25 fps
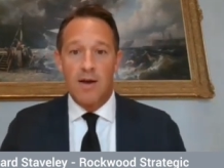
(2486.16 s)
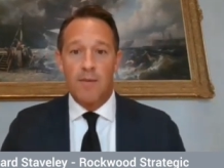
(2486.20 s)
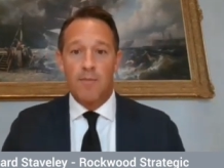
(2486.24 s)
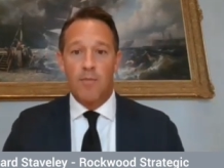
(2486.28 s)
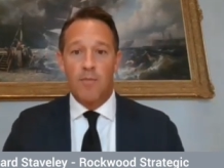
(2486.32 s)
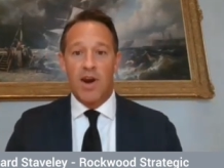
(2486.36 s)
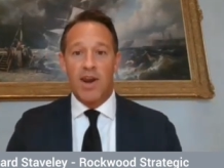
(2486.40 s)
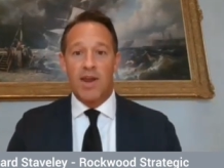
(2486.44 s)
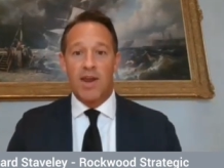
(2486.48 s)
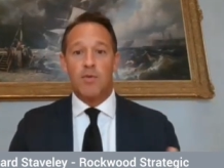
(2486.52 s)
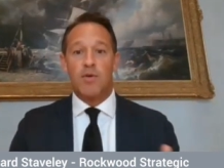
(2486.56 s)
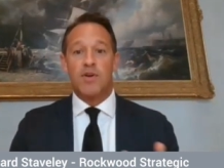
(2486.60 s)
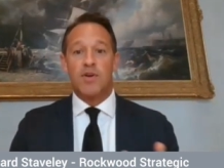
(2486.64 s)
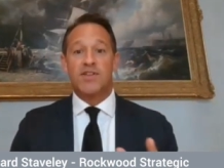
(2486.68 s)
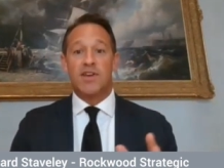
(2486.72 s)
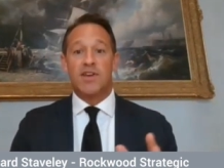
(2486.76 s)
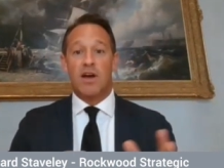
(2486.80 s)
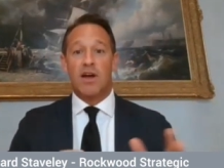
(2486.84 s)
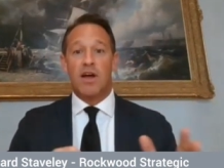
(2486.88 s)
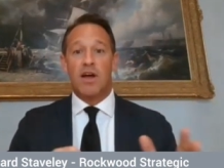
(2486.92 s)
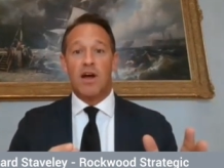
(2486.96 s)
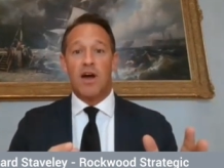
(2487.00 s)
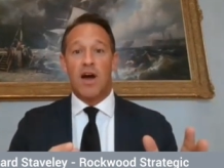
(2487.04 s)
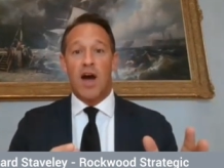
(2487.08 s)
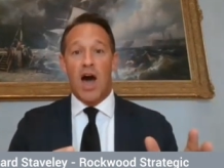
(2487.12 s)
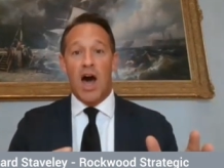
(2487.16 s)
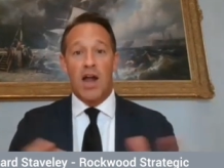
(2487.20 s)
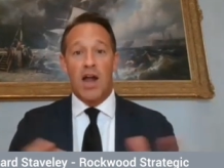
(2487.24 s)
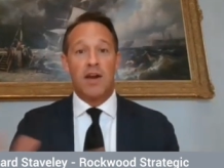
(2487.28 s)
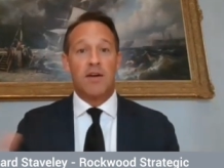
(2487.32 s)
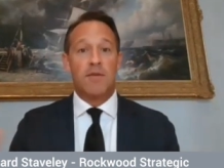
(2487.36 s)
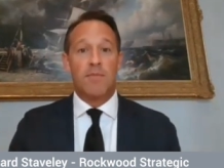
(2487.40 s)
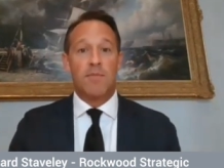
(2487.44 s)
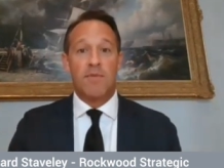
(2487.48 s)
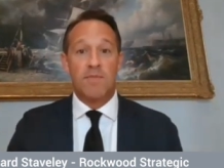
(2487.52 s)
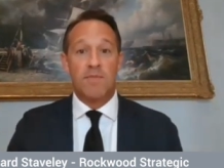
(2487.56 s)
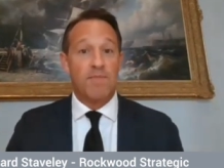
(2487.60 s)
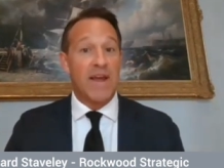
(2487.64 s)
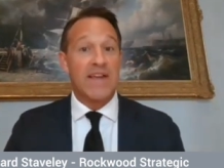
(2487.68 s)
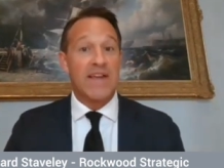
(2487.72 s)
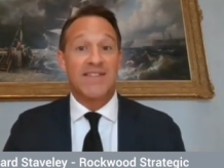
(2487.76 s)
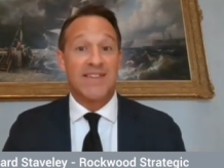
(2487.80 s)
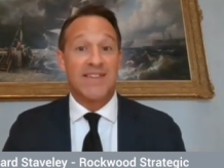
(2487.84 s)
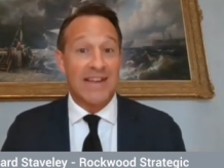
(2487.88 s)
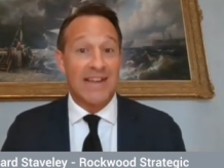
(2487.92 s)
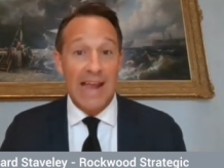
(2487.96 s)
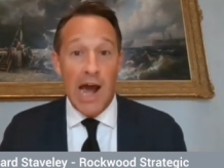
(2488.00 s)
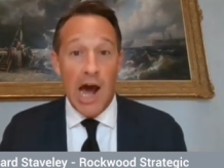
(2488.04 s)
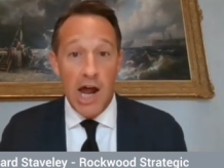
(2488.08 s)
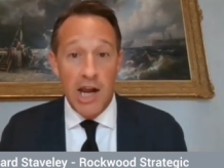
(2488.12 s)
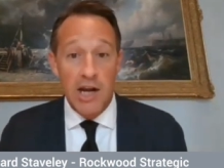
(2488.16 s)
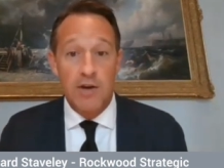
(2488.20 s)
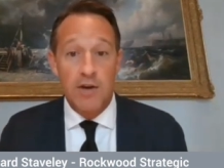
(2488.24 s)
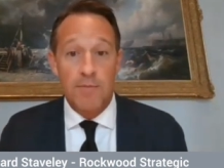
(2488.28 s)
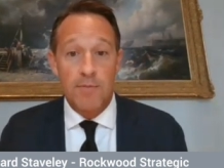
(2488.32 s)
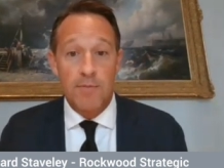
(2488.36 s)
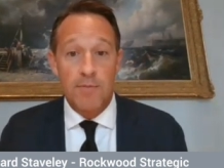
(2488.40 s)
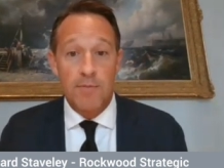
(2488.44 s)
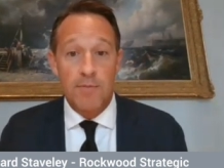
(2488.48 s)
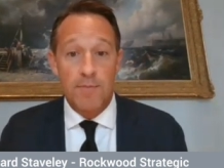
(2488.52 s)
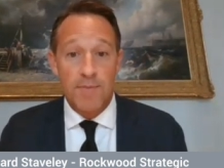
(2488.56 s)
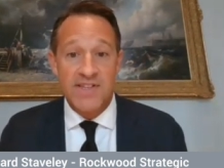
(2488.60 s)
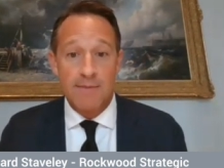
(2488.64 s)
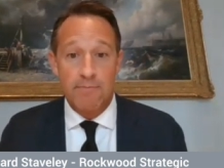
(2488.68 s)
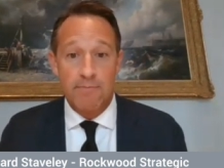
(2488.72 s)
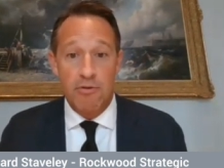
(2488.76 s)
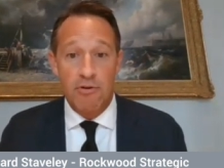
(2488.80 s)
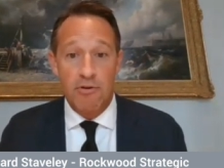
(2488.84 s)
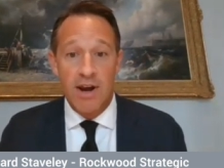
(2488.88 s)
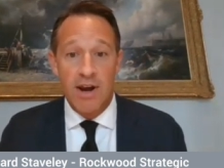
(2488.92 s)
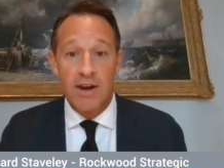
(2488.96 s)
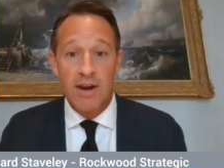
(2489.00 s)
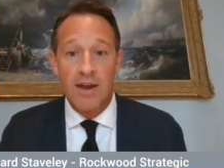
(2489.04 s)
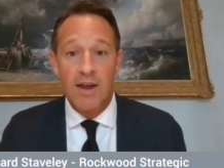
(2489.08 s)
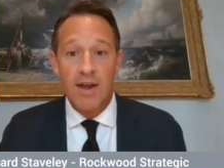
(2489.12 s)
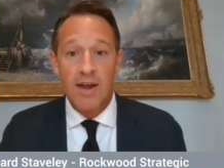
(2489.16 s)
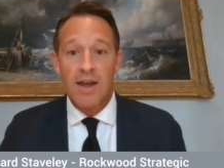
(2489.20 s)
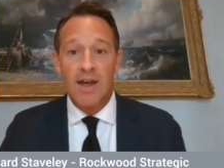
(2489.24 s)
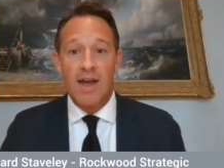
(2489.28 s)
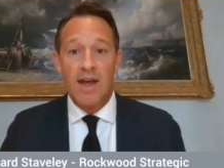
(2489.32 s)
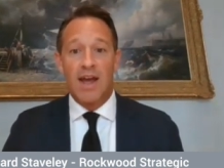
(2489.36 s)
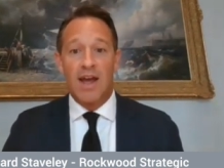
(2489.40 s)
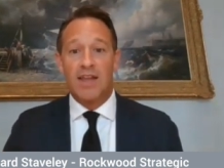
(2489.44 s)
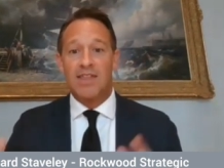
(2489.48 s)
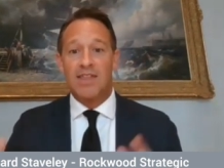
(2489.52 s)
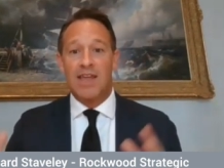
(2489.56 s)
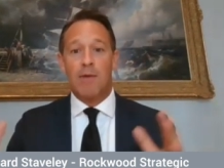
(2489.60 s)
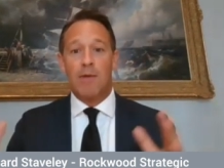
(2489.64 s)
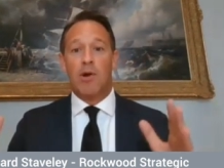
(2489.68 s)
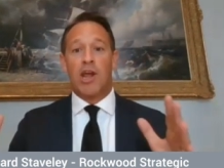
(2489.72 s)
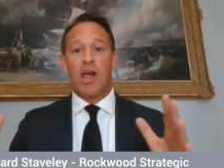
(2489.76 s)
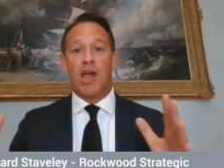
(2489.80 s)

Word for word: when it was 100% print. And